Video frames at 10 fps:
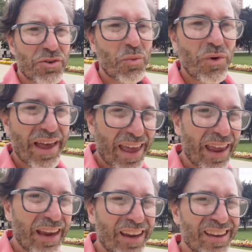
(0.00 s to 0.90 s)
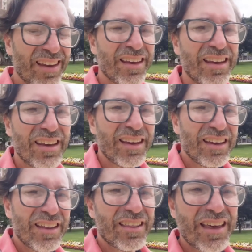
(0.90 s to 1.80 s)
away
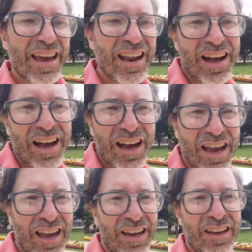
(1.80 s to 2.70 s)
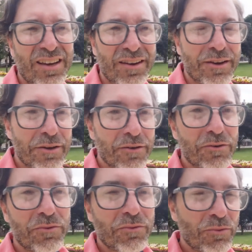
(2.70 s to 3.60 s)
that I
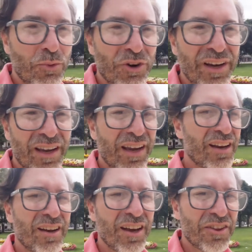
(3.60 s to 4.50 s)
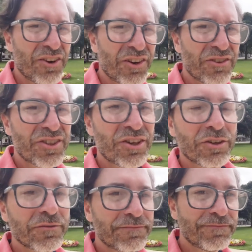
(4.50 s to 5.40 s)
wouldn't get another in
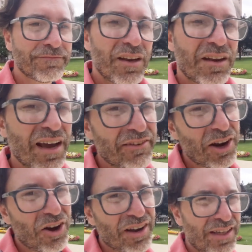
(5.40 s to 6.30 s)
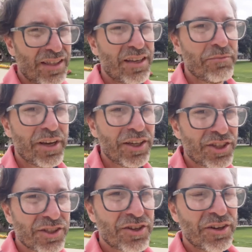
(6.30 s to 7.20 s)
return. Now I've had all kinds of
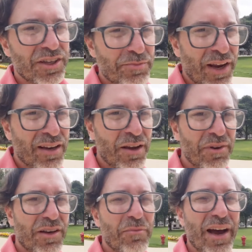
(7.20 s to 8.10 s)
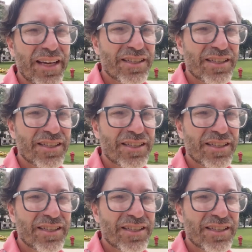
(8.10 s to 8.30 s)
temptations during this pandemic to buy